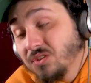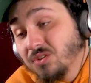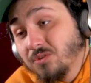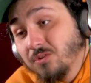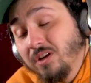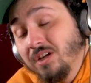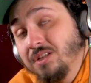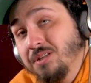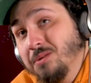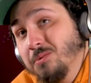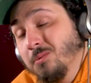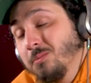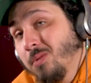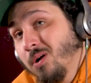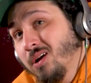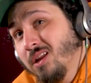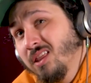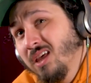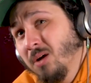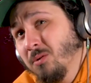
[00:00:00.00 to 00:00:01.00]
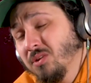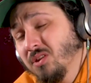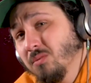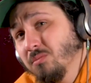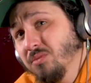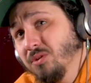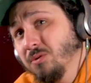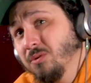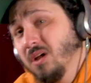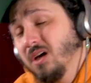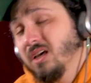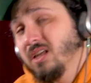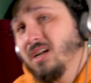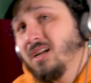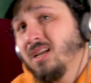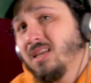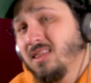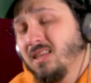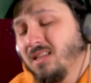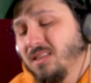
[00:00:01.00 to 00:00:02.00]
It's crazy. Well, part of that with the Blue Line,
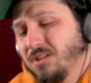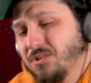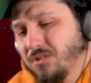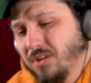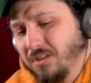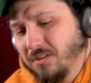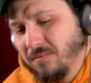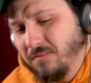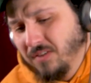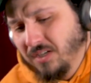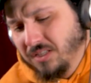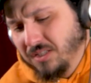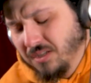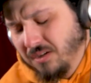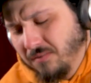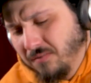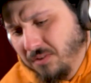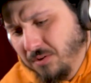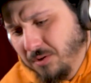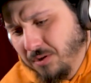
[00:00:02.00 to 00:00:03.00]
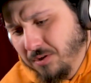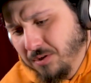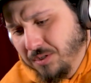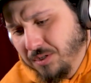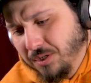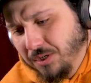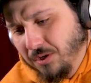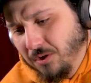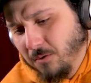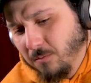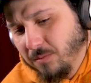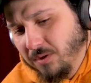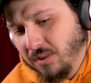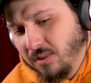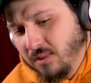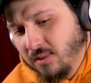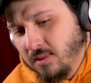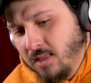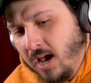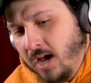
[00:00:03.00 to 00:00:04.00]
and I think they tried to fix it a few years ago, but
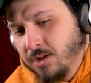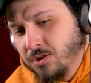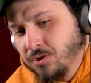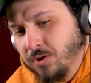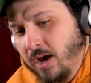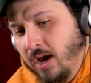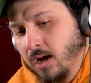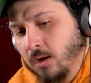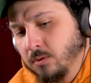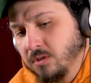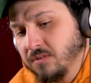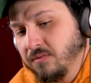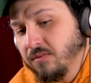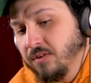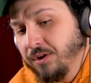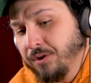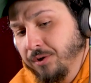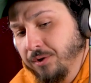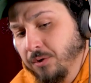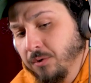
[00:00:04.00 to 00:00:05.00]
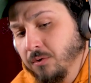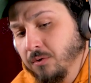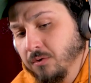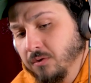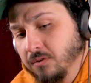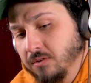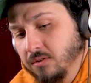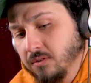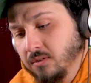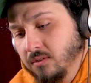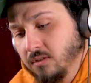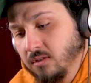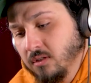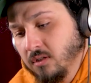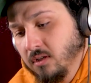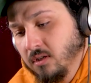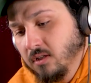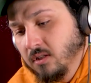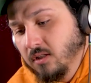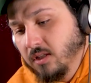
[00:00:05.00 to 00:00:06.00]
that track was very old.
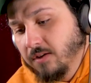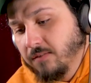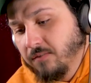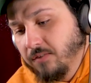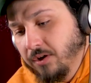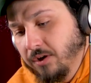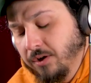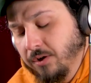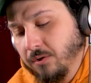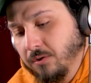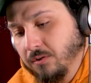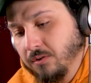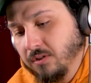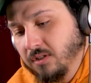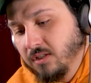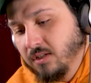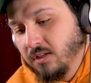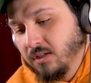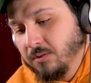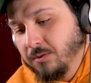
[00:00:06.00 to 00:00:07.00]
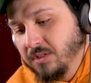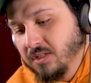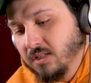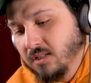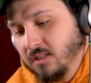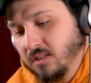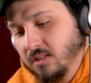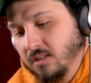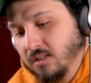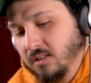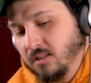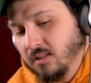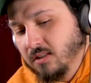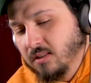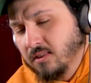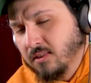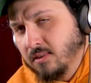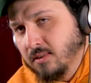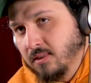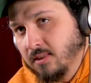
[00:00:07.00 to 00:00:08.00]
Very old. It was
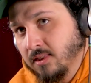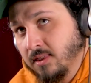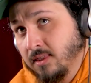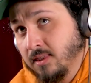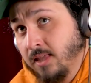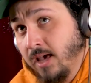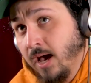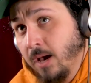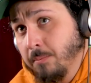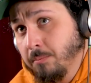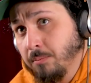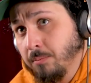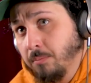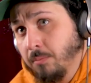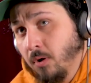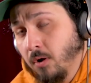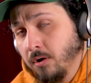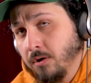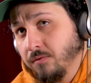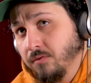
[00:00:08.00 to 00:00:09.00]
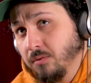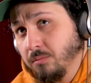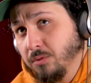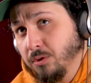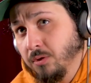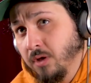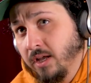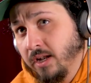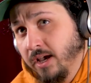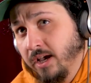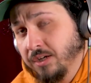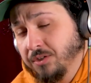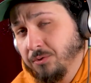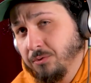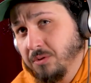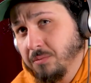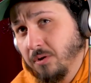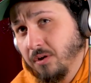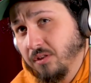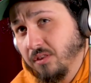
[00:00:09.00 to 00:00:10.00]
that part of the Blue Line actually
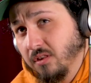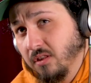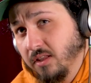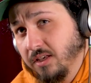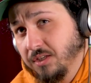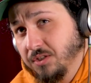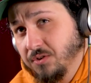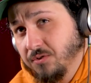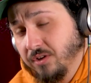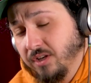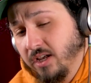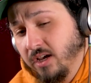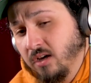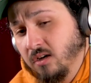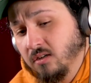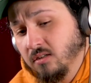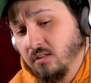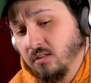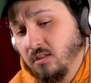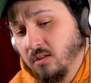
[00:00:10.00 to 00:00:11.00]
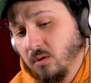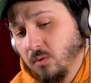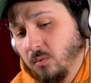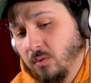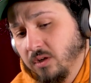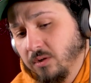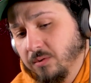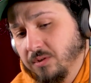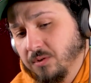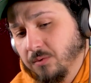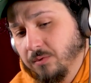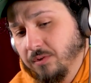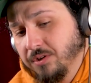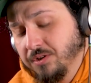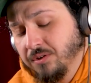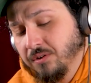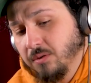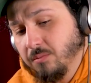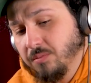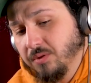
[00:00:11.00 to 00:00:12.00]
was part of the Lake Street L when it was
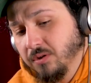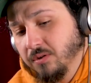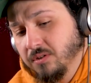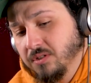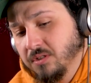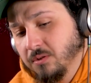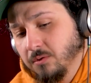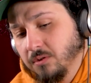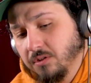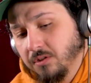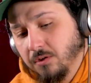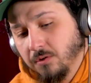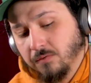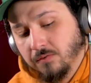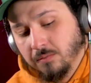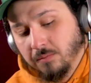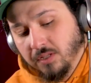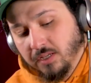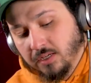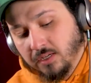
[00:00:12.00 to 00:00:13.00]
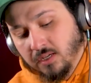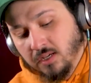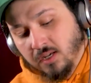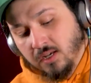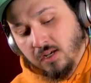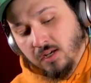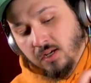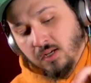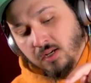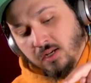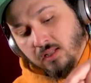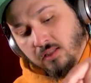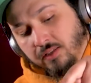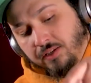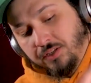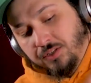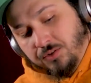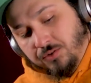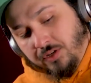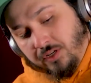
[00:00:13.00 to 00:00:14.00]
originally built. So it'd go from
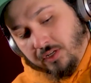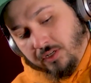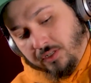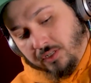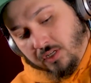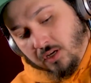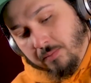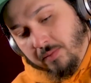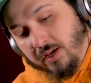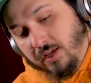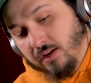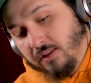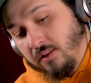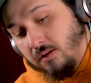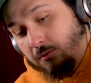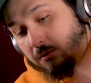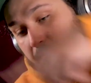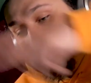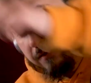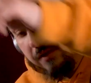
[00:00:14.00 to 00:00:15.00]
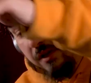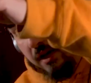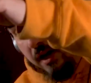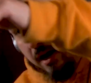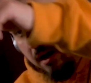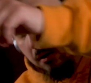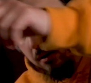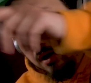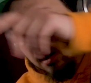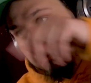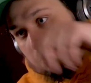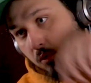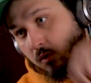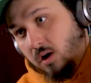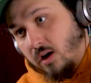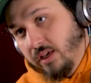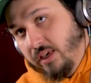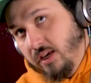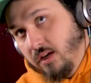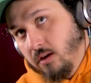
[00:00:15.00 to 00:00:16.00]
Lake Street, it'd come in, and then it would V out up
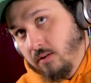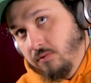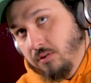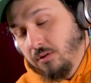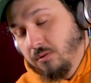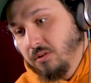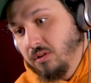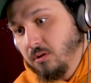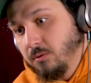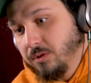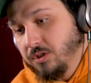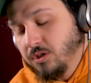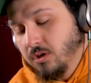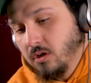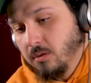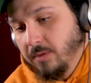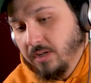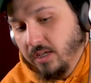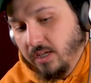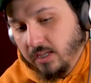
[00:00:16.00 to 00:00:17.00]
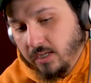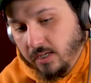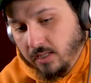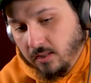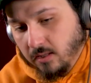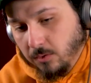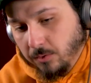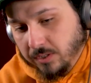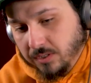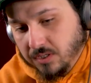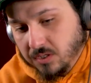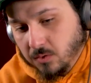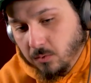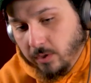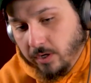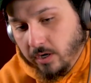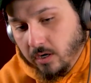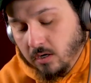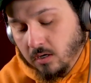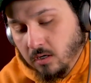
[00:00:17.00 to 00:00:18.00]
Milwaukee Avenue, and then it would terminate at Logan
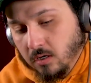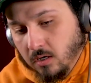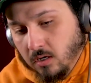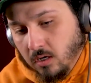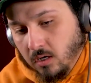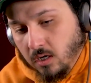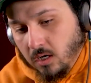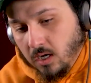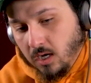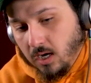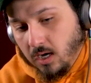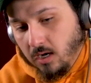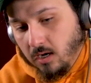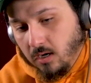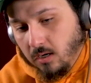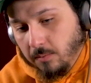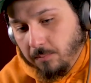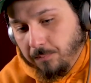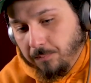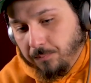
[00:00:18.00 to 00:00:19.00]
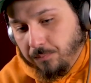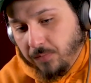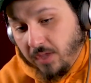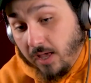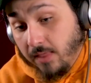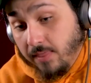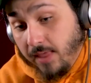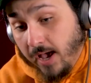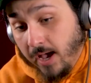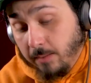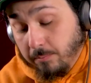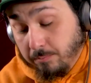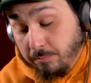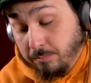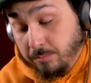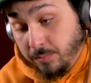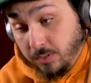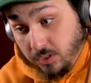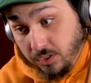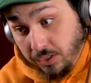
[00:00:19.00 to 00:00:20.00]
Square. And that
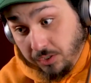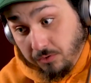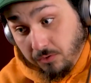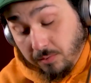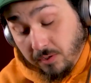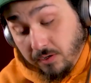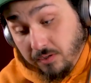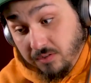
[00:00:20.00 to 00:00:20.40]
particular part